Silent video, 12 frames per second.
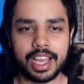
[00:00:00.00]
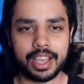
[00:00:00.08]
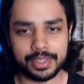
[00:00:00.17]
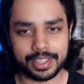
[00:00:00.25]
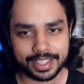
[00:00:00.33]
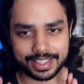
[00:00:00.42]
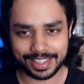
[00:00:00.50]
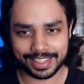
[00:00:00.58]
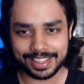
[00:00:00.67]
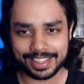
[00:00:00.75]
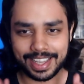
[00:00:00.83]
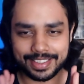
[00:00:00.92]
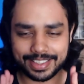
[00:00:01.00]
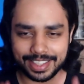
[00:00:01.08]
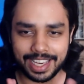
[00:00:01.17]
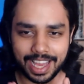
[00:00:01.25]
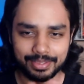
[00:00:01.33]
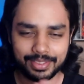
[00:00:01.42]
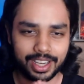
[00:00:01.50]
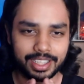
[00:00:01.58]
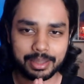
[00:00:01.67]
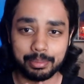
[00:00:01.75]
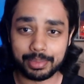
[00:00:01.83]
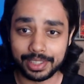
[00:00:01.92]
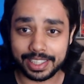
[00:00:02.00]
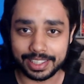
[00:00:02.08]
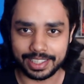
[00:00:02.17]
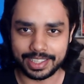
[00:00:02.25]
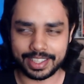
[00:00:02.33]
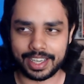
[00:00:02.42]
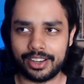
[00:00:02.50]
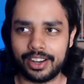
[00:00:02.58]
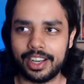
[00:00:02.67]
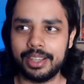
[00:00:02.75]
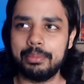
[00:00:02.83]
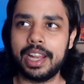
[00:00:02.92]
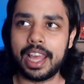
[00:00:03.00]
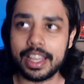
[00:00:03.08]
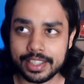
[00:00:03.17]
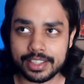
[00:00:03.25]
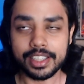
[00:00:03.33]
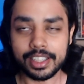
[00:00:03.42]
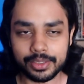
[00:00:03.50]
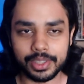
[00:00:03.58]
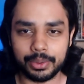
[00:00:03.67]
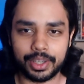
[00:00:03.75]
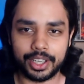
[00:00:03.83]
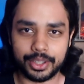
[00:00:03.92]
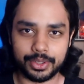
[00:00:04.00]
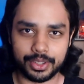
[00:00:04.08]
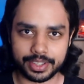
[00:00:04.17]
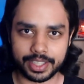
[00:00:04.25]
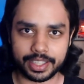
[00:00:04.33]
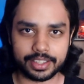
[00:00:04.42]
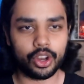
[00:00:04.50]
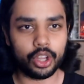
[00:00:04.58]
I will still, I still have not completely decided on it, but I still really want to do those things.